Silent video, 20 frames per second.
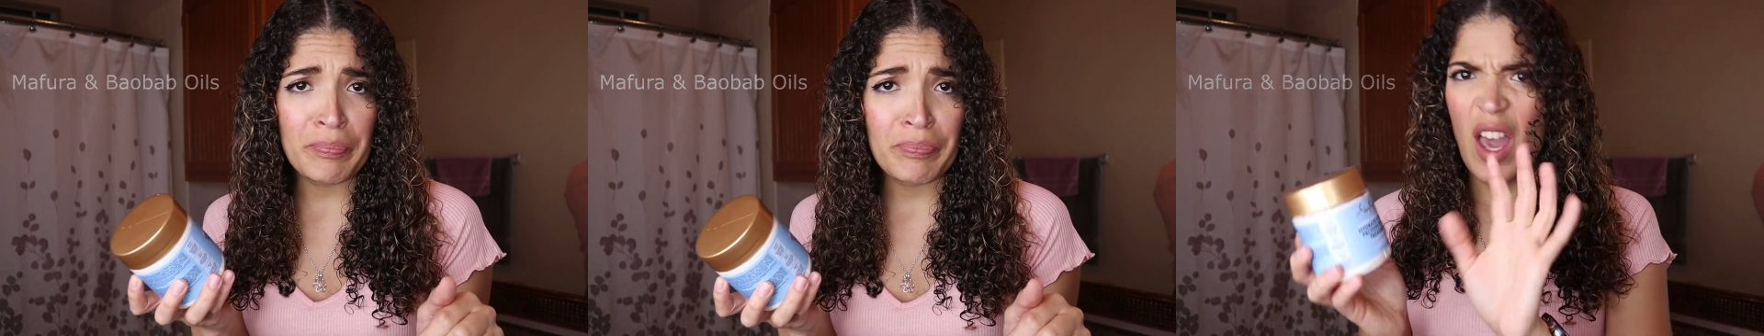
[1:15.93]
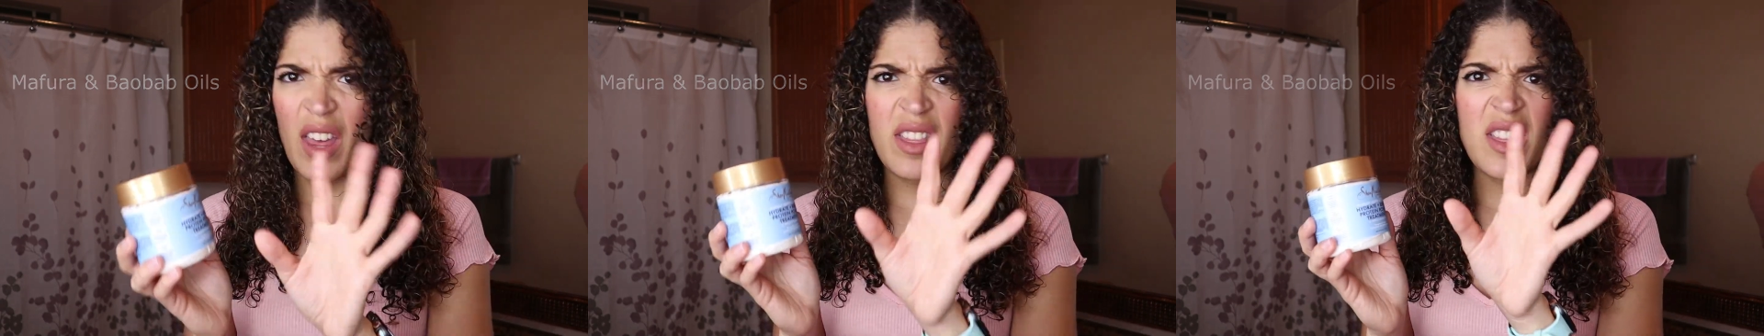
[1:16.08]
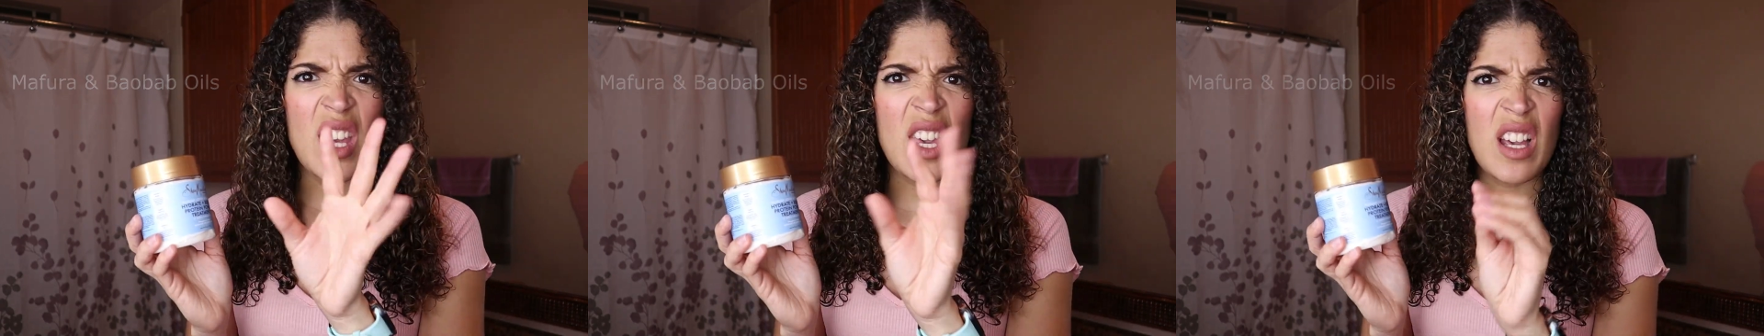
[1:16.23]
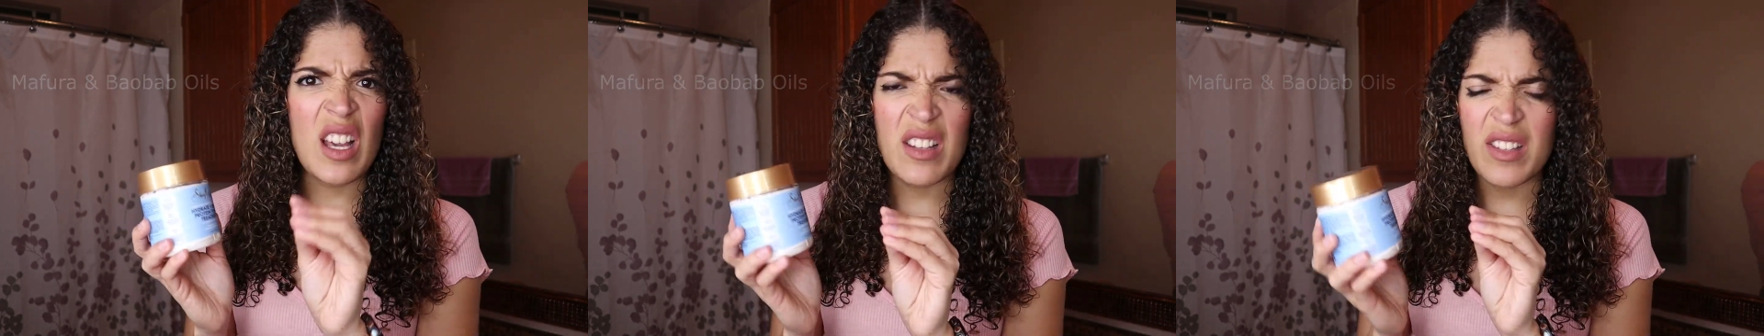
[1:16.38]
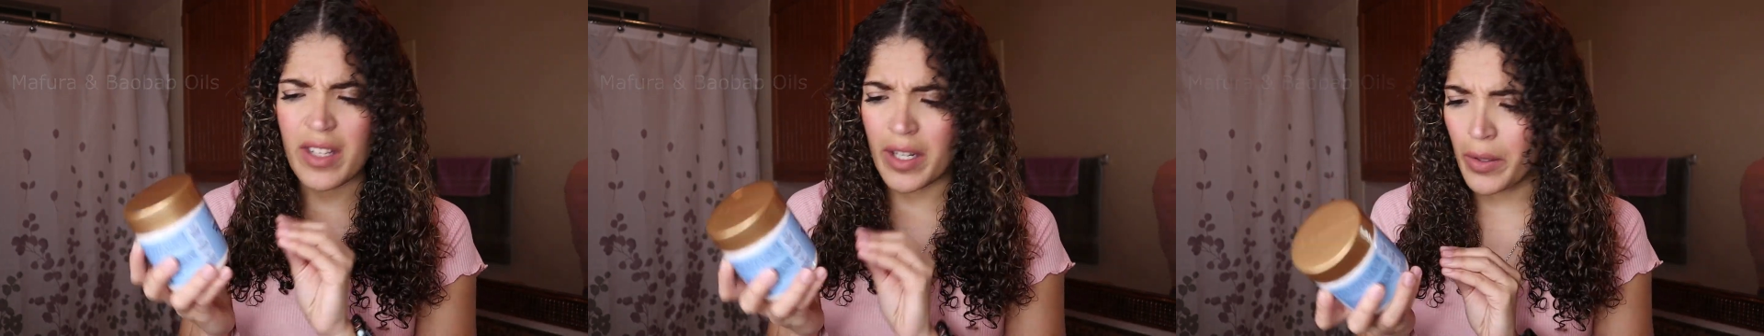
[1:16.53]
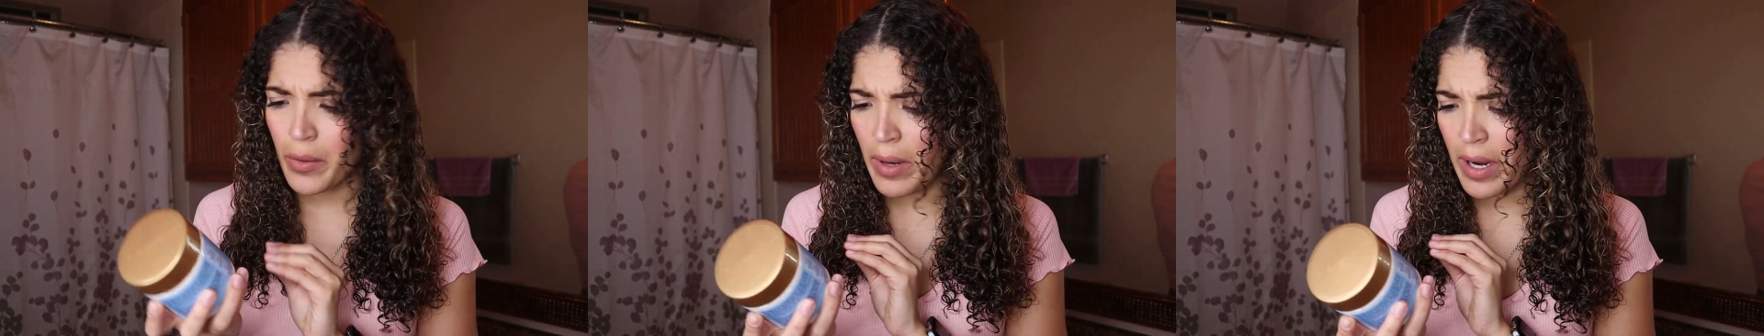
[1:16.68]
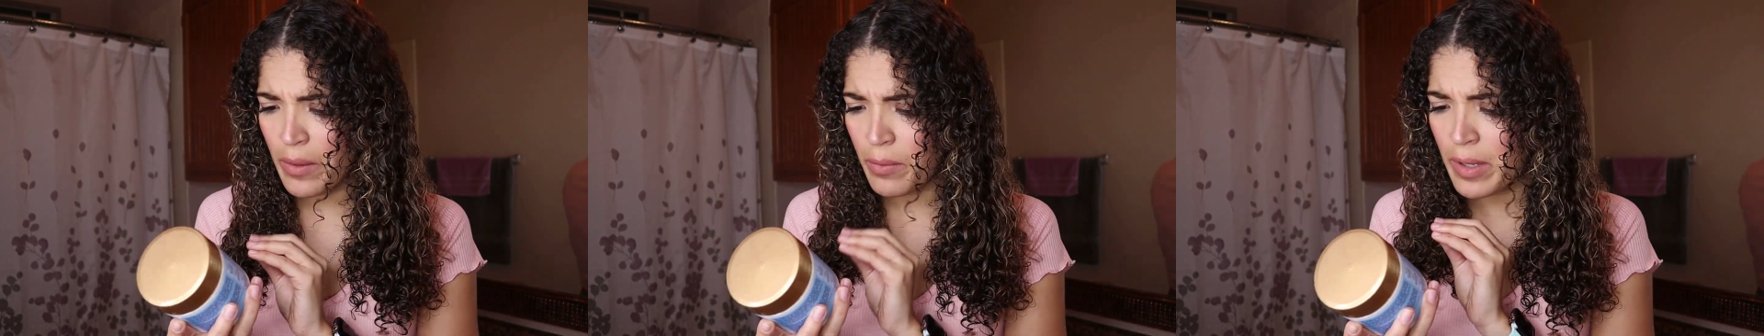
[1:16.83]
I think I said
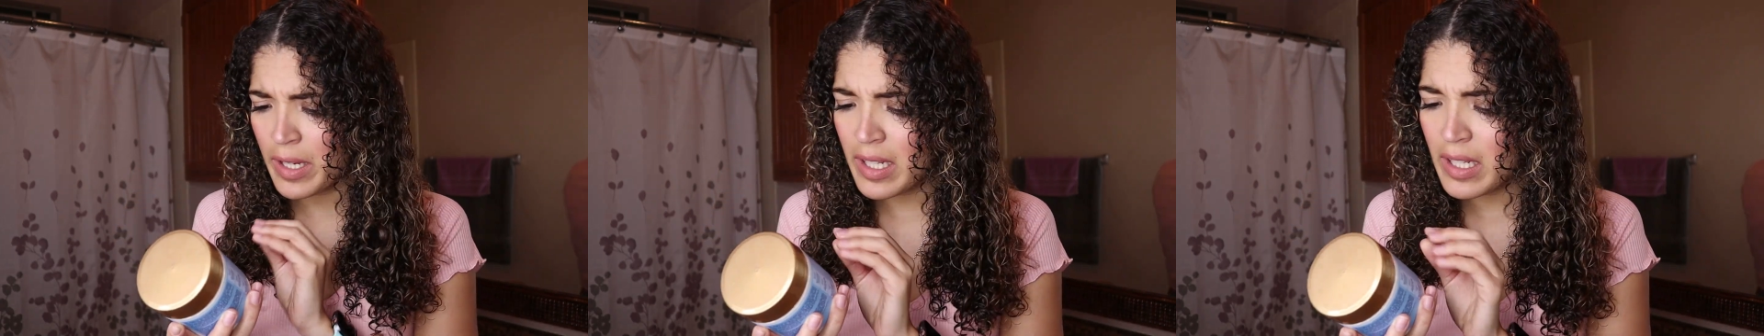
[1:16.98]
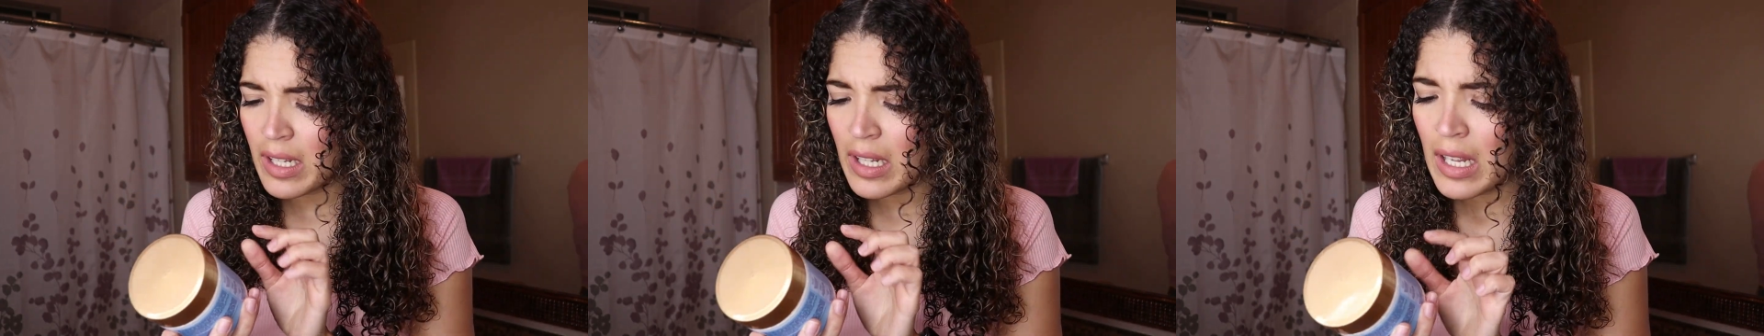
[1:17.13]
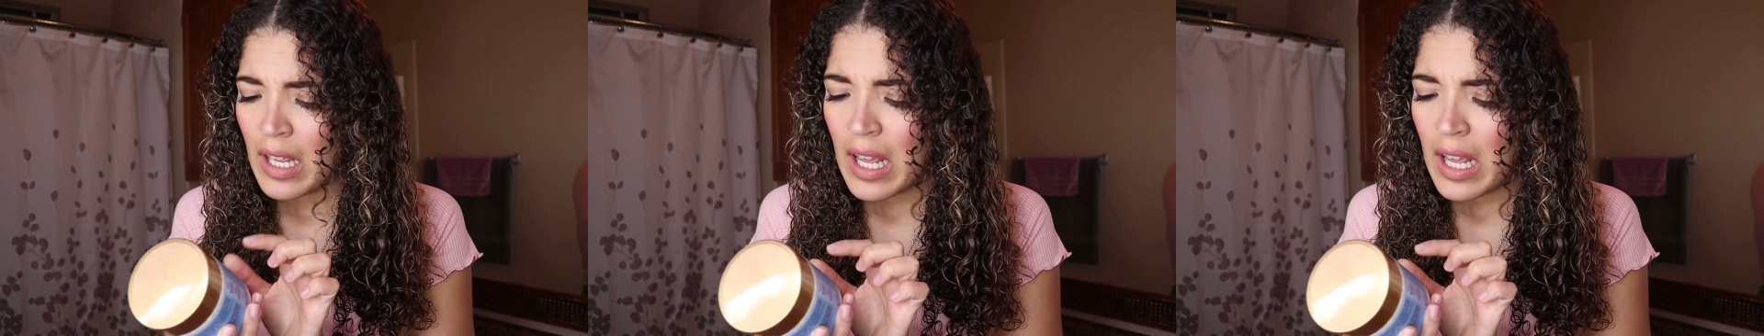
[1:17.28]
it right?